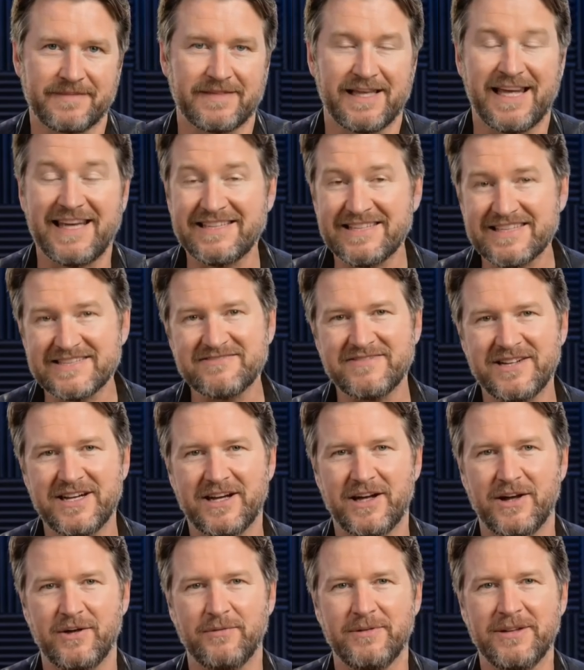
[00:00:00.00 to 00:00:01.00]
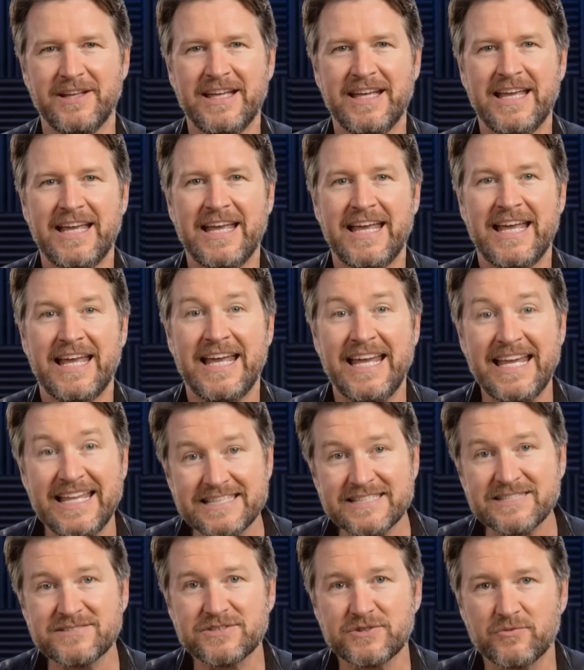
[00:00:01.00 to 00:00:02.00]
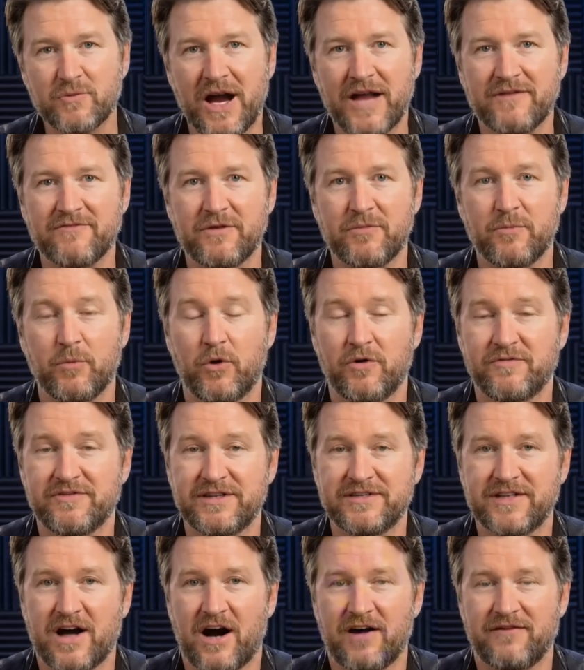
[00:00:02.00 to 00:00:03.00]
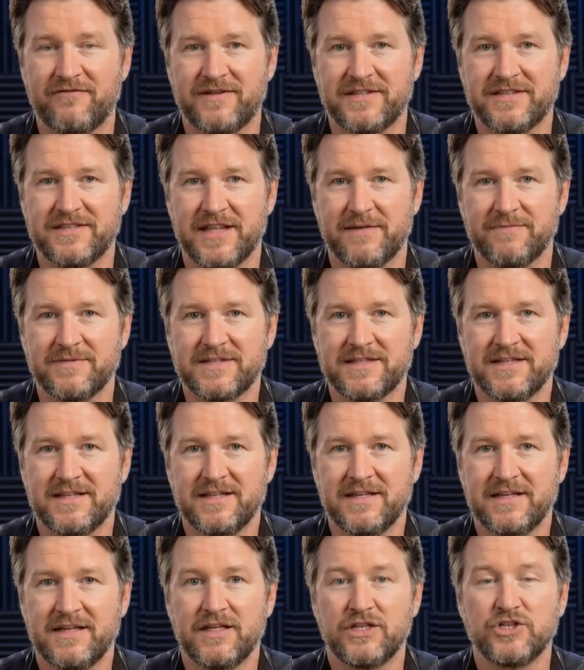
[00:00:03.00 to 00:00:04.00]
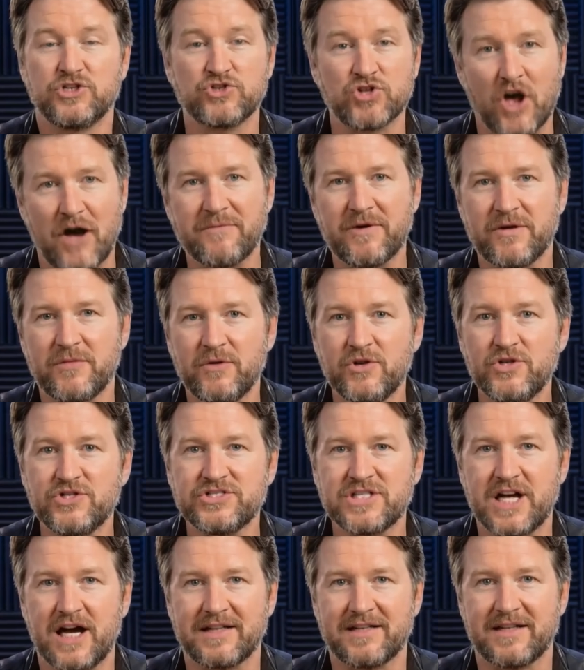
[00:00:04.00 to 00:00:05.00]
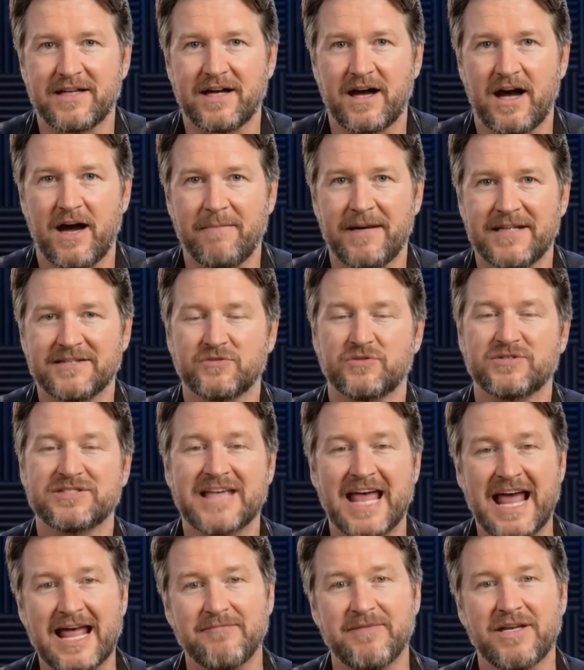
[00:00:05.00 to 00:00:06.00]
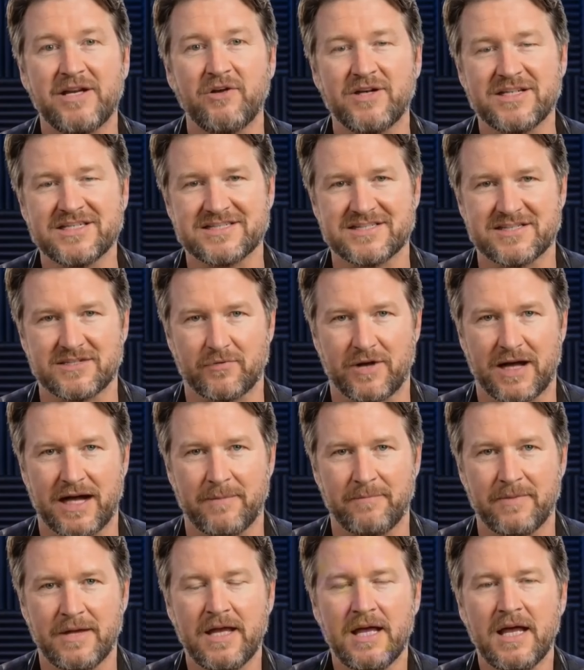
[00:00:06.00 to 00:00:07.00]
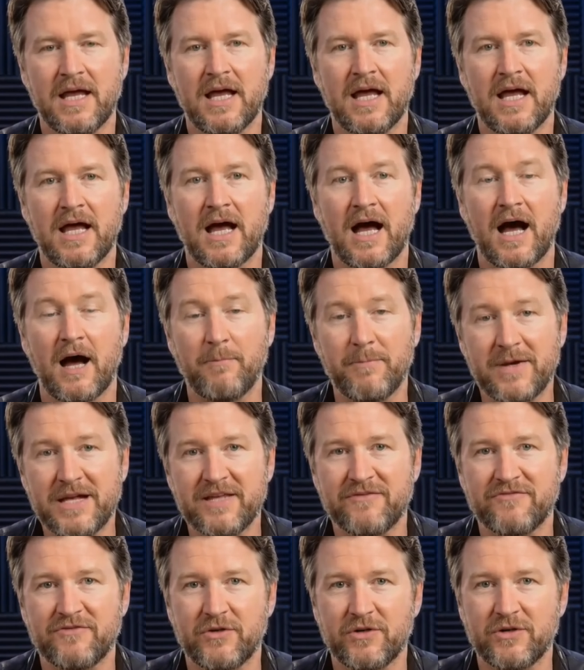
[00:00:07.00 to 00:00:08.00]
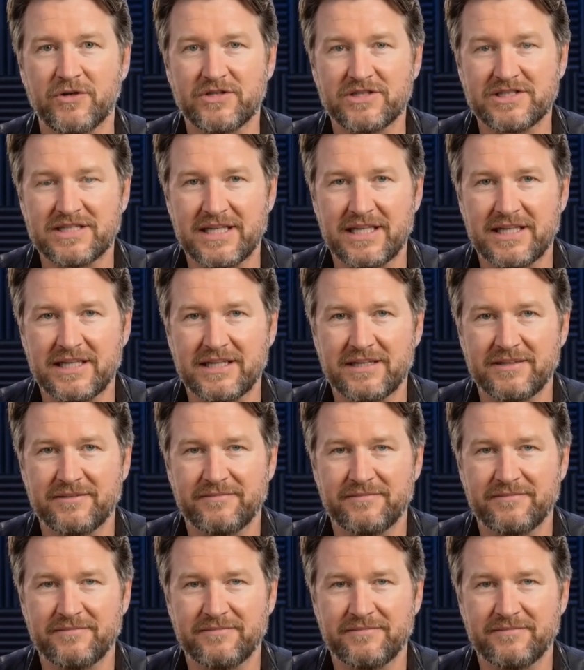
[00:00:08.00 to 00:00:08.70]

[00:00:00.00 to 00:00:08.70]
Like this video, hit subscribe for more photography tips. Drop your moonshot in the comments or tag me on Instagram. I'll pick a few to critique.